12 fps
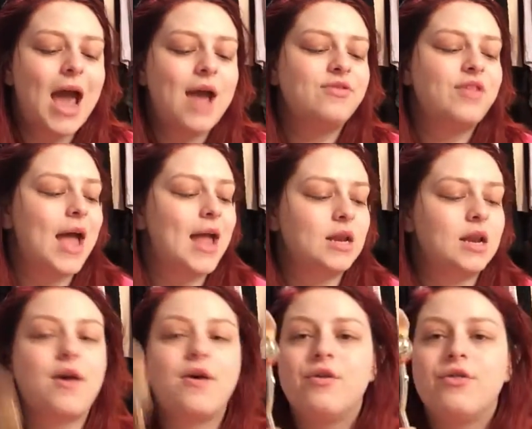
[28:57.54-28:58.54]
And
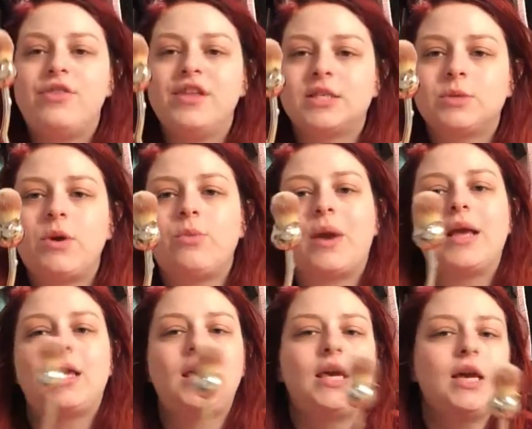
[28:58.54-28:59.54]
then this one
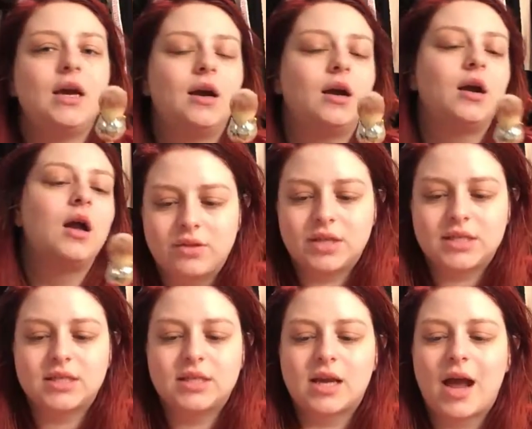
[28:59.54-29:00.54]
right here,
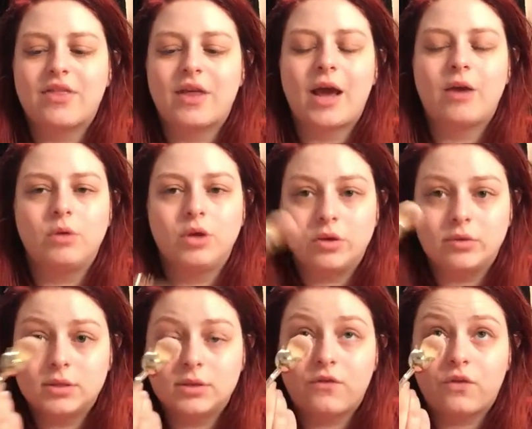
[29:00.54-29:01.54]
this is the guy that I will
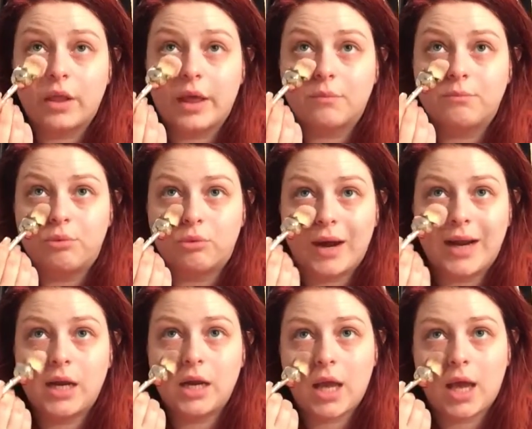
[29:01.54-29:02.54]
use for like
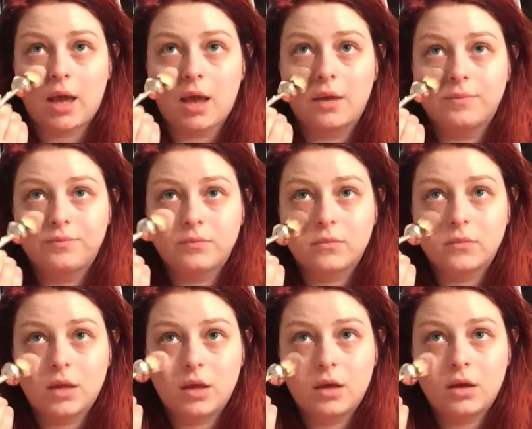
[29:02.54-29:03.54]
brightening
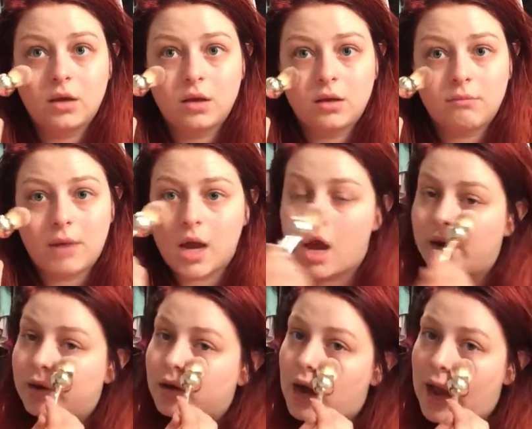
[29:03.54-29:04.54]
my
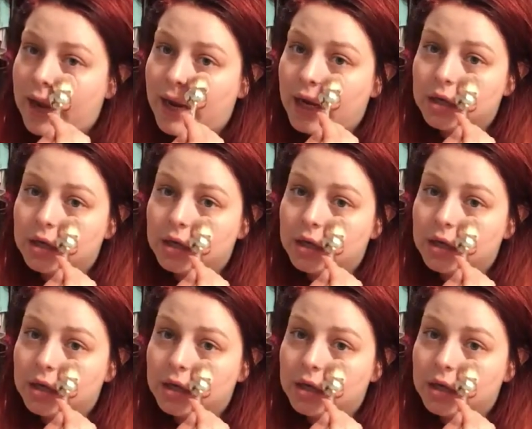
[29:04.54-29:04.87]
under eye